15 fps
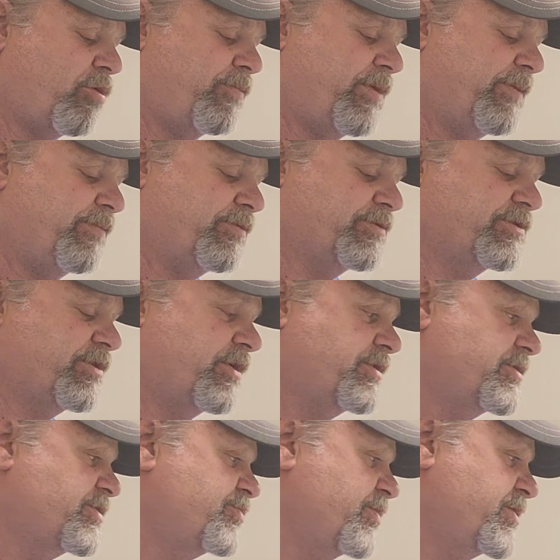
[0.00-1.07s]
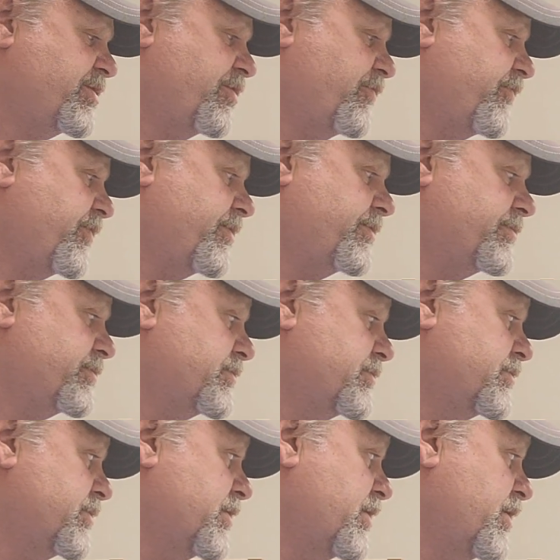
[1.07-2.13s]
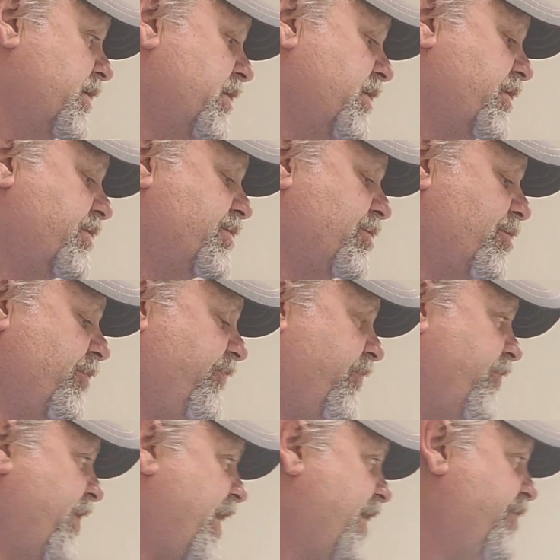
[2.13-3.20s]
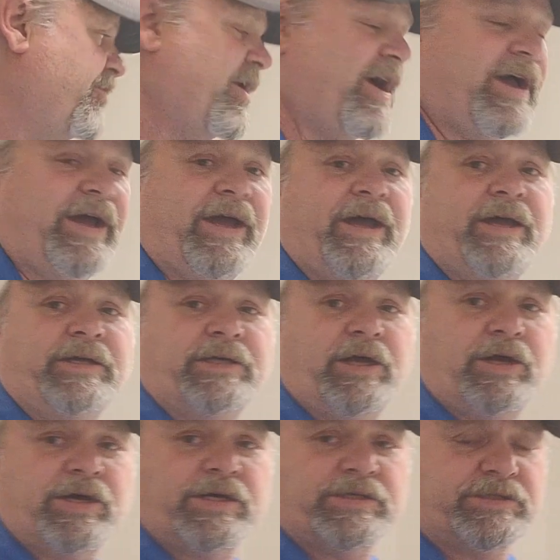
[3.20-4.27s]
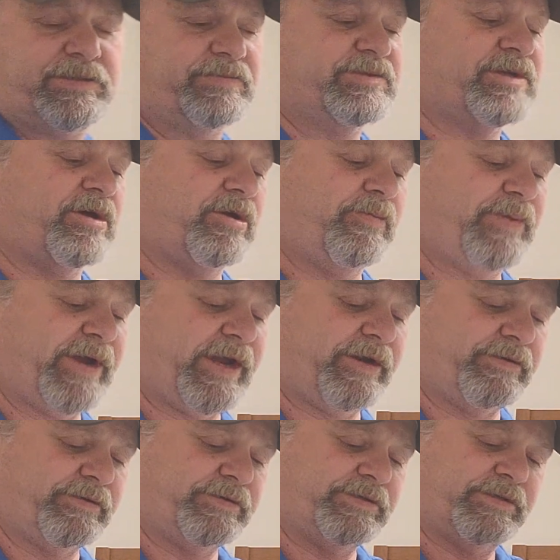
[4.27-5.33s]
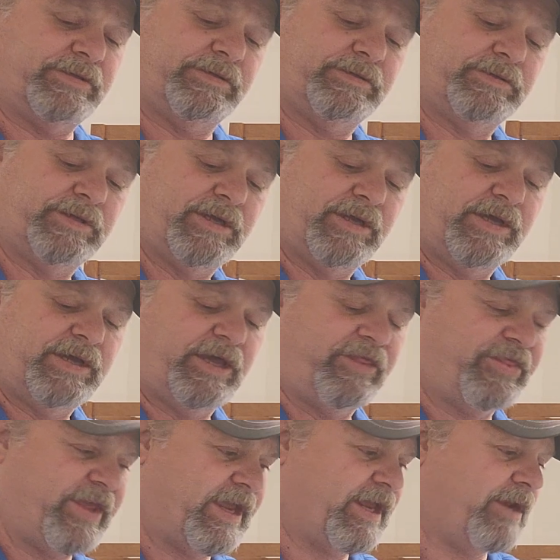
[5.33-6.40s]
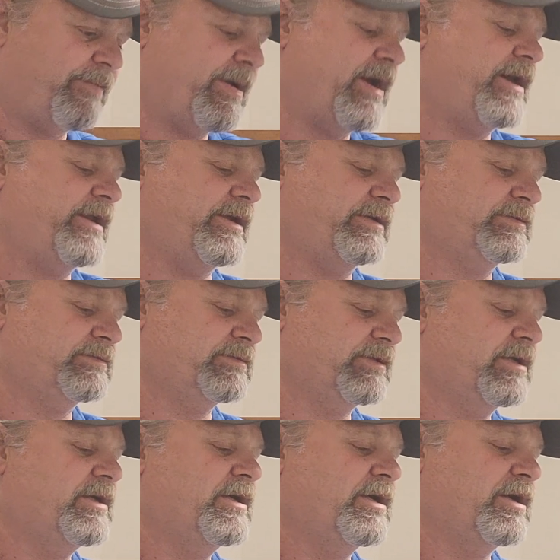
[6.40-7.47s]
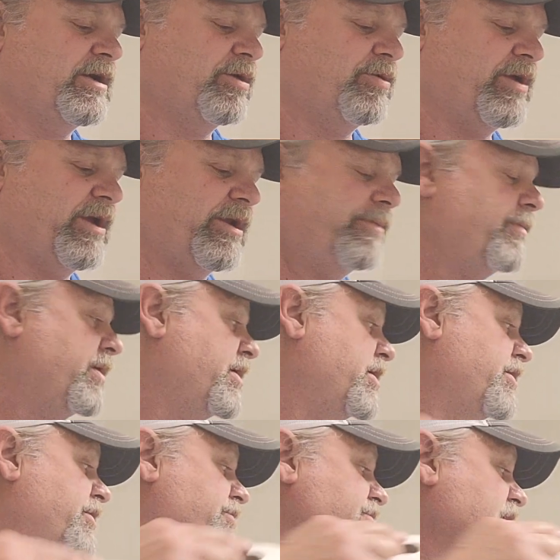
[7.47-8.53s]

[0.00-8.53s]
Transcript: people start to switch over. So if you had your eye on some solar panels, thinking about it, go get them. There's a